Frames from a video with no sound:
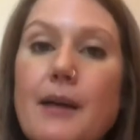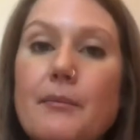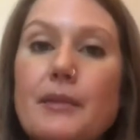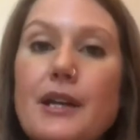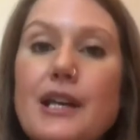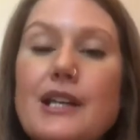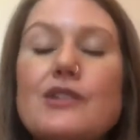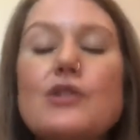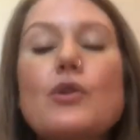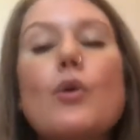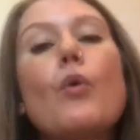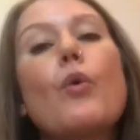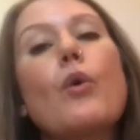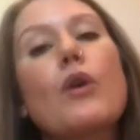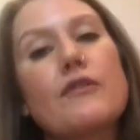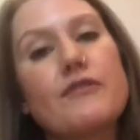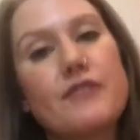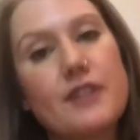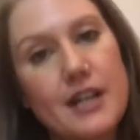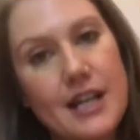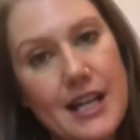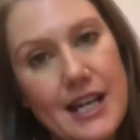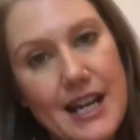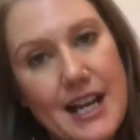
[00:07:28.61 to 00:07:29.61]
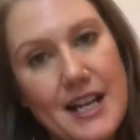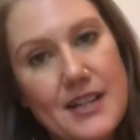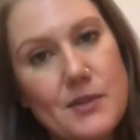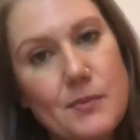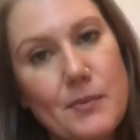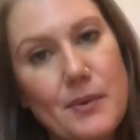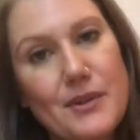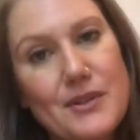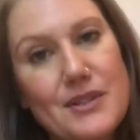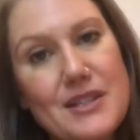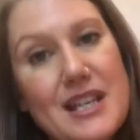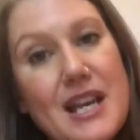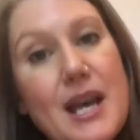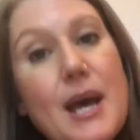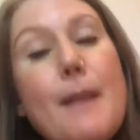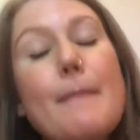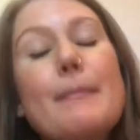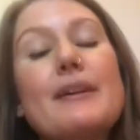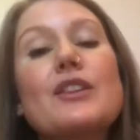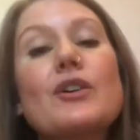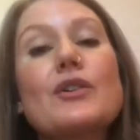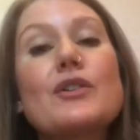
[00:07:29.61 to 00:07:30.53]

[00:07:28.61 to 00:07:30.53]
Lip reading: for families or for kid experts.